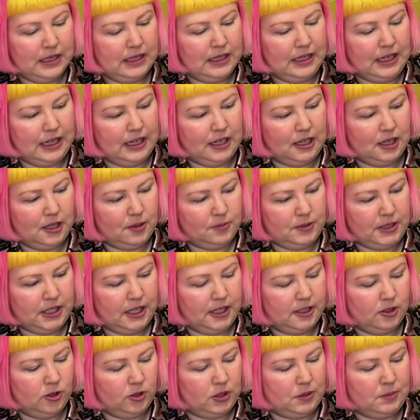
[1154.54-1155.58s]
Um, yeah,
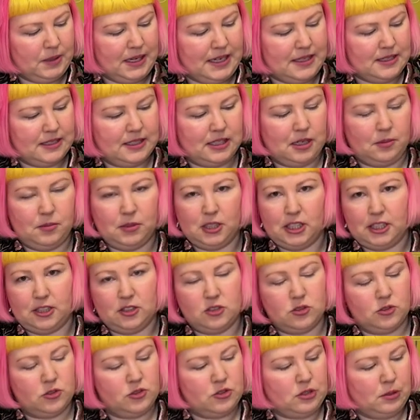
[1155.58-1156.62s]
and all the pieces come in like a
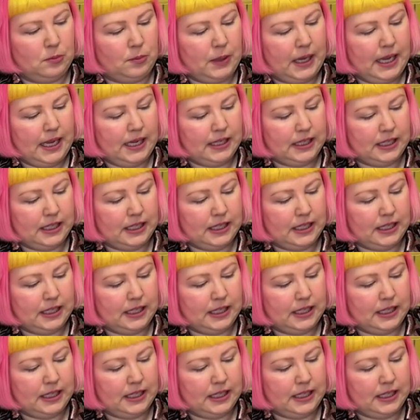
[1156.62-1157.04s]
drawstring bag.